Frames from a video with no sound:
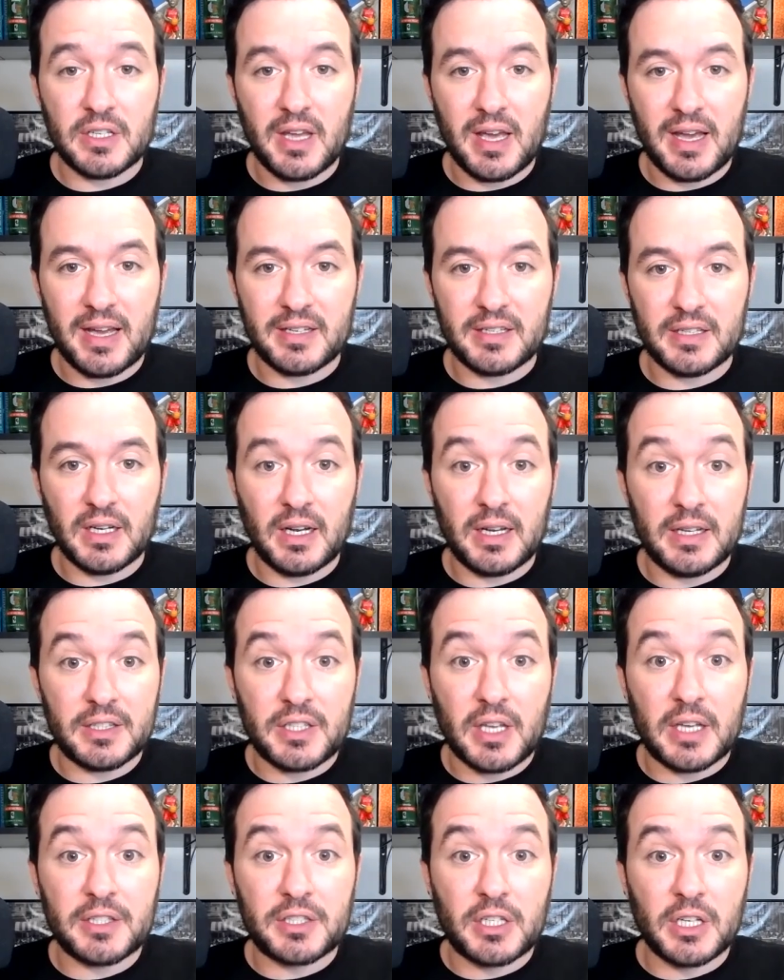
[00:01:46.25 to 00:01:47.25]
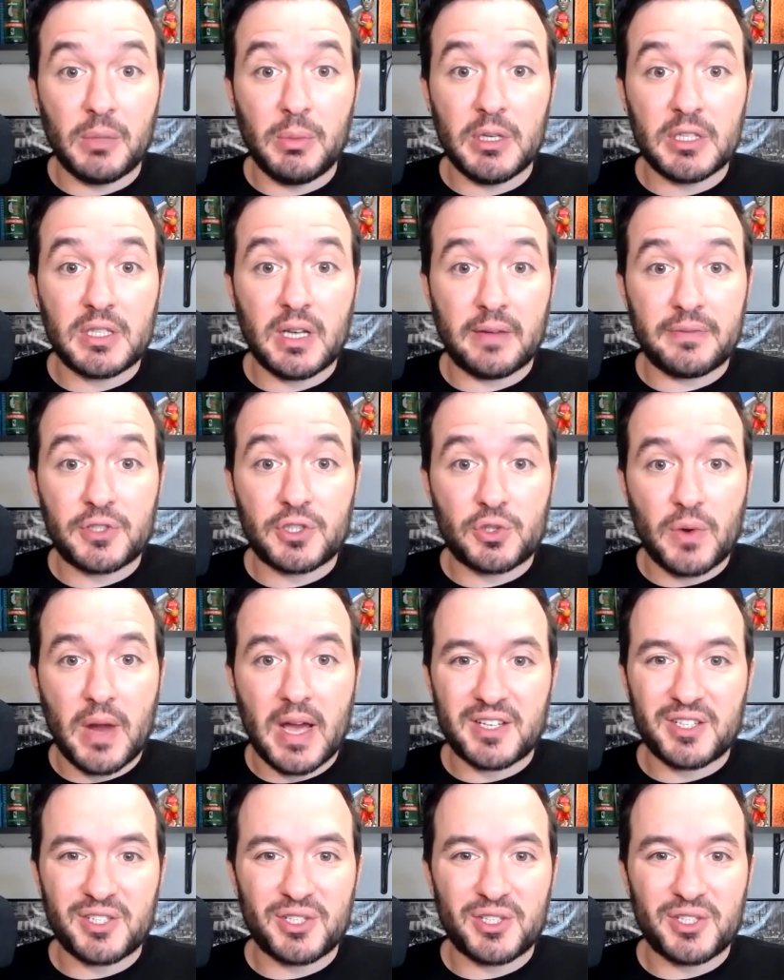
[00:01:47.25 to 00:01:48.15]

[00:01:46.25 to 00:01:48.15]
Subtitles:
And it's going to be a tough stretch.